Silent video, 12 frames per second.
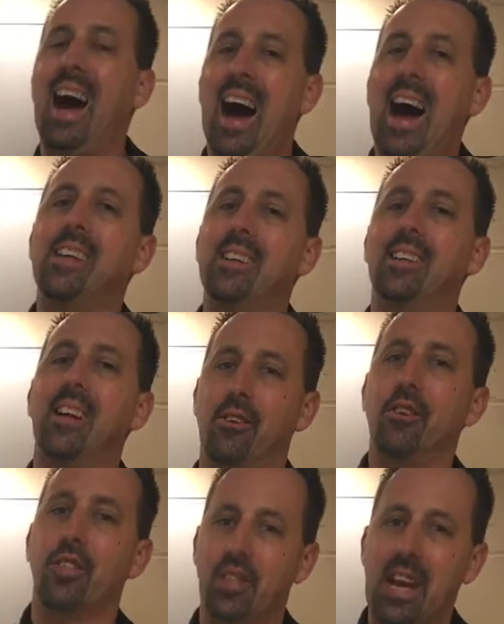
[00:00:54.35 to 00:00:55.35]
I didn't
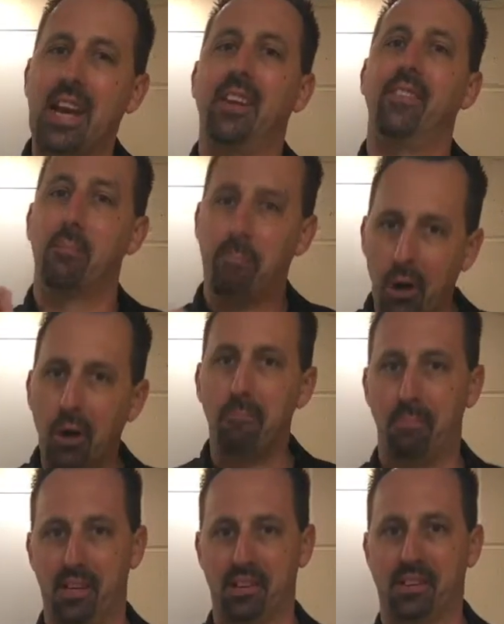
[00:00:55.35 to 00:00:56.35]
understand the
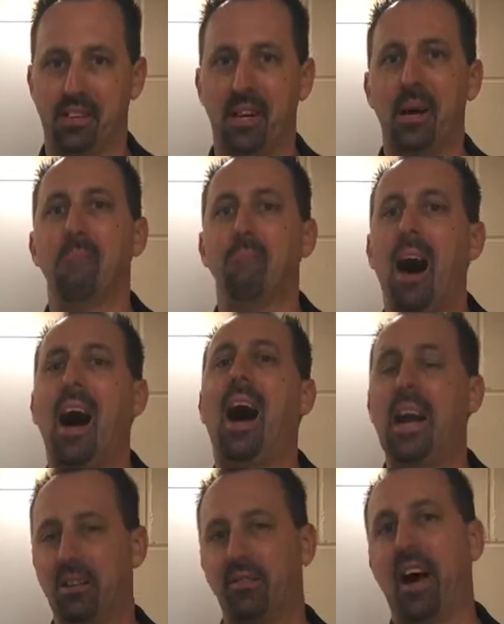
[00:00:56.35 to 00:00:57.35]
purpose
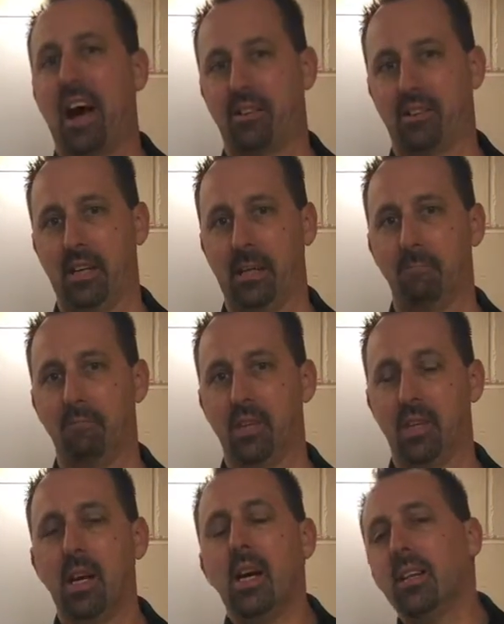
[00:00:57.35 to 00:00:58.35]
behind fasting.
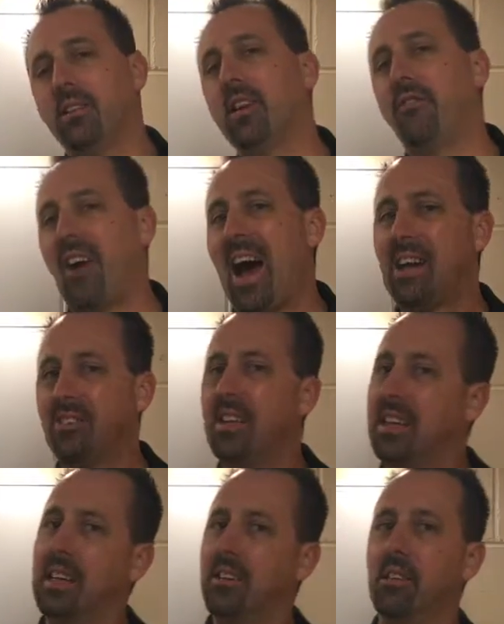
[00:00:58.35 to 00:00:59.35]
You see,
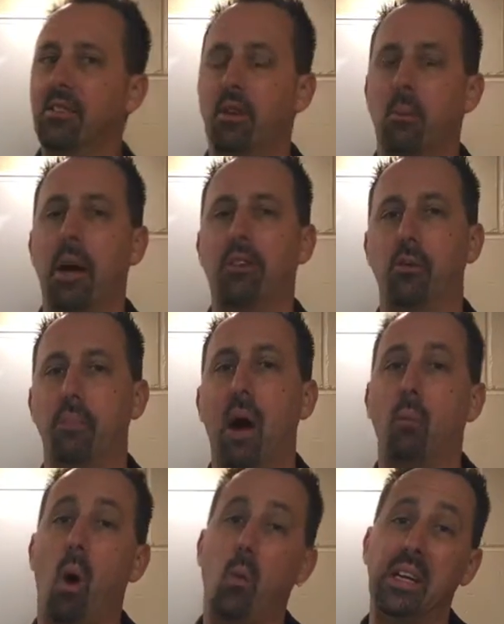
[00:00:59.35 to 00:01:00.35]
fasting isn't so much
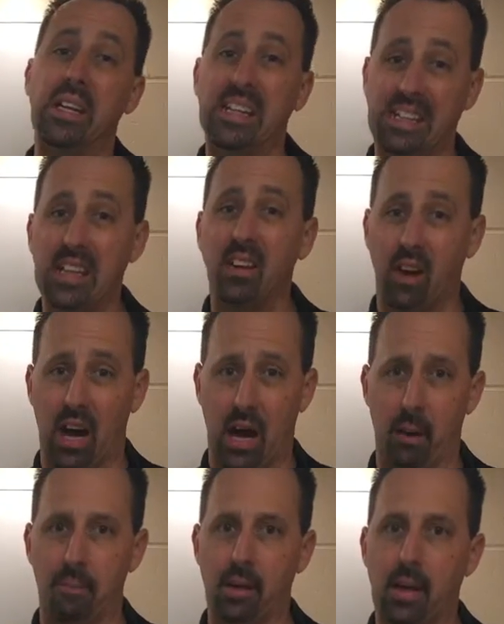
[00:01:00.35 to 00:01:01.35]
about what we give
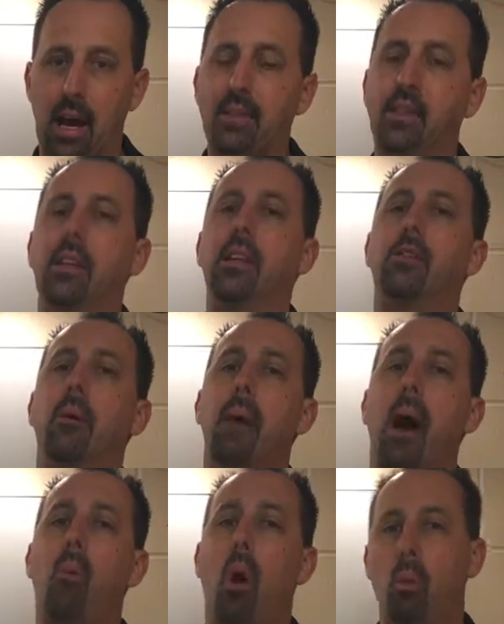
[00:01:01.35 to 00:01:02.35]
up as it is
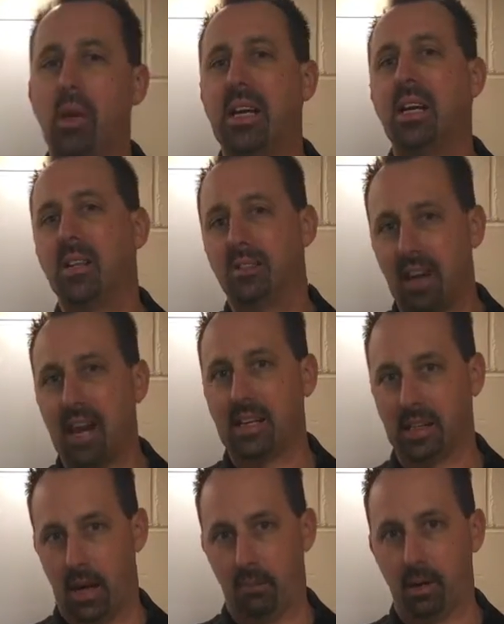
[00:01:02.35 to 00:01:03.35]
about what we
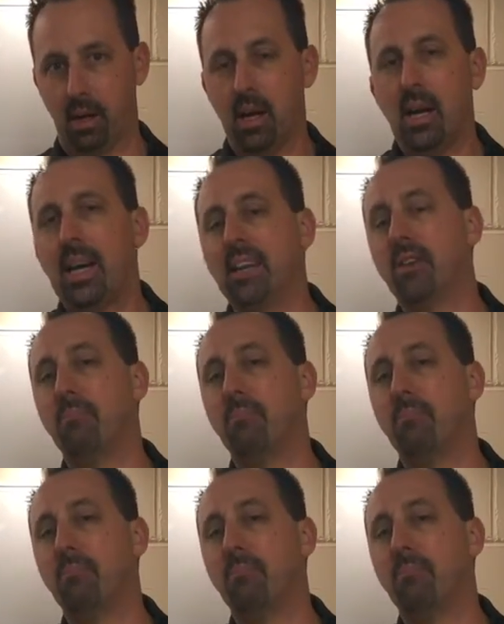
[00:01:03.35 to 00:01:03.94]
take up. It's